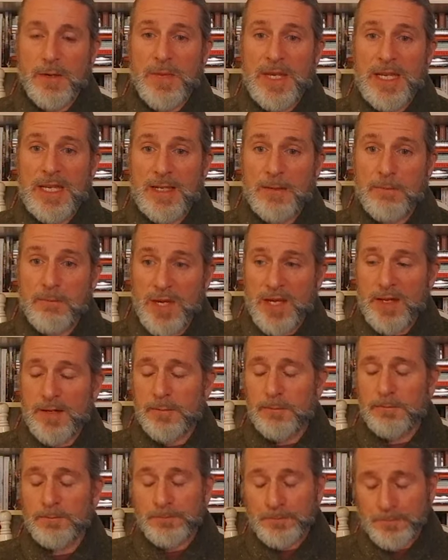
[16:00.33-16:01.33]
being
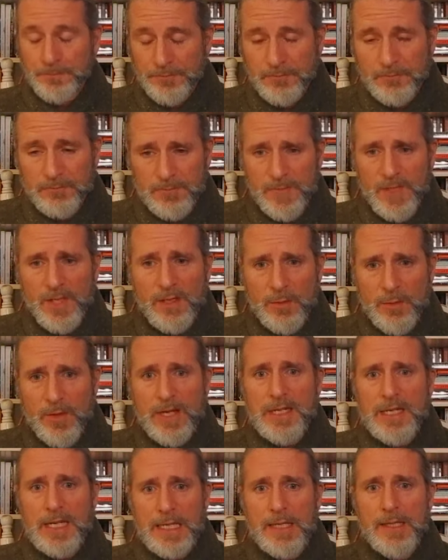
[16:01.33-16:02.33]
embedded
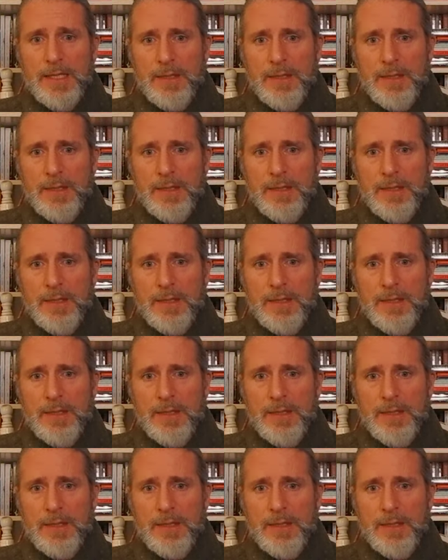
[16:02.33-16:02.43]
right in the